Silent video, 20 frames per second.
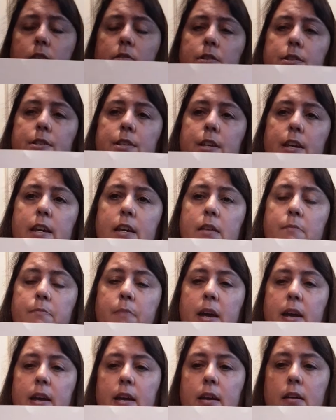does E
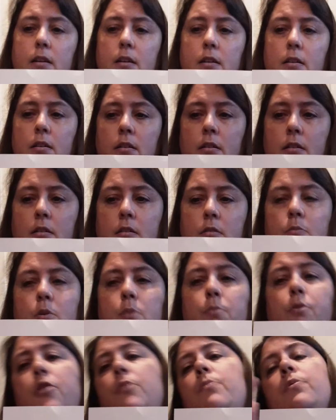make?
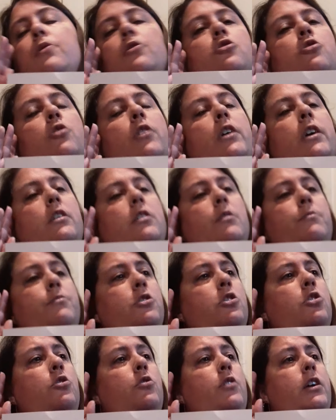Remember, you put your hand up to
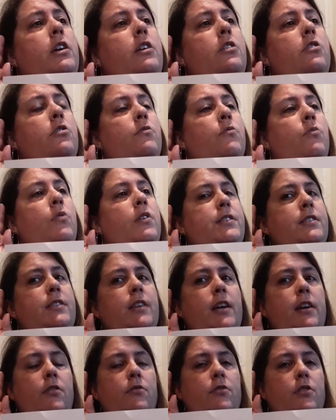your ear, and what
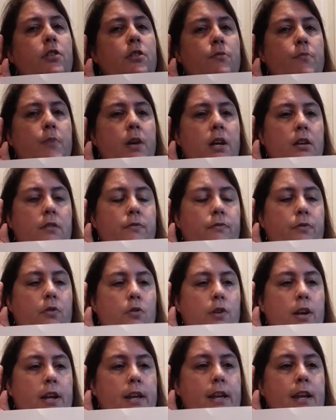sound do you make for
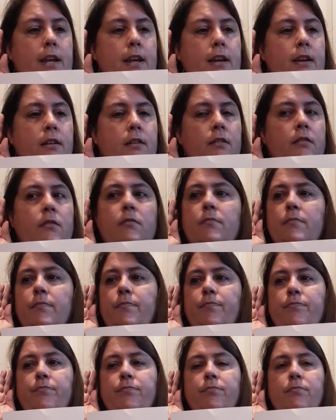E?
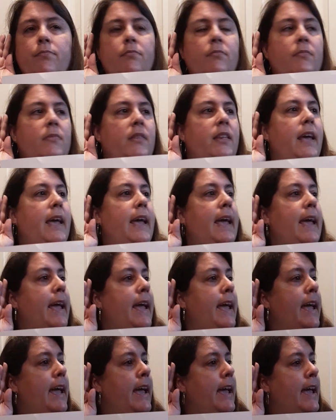
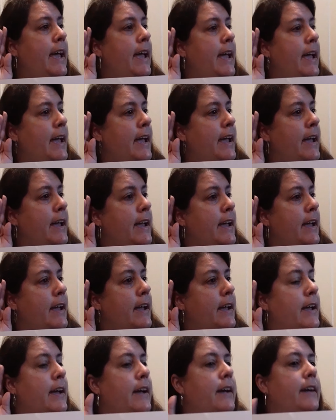
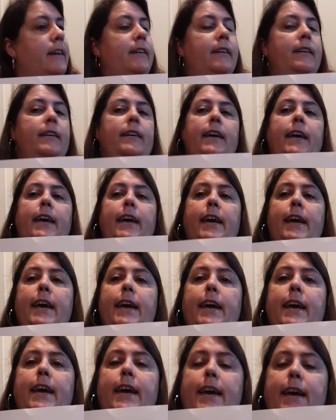Eh.
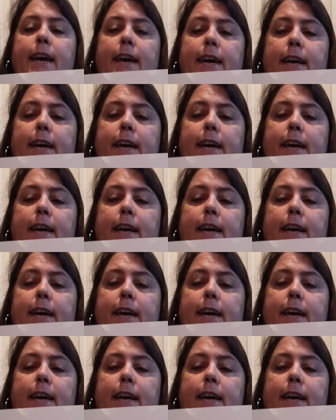Eh.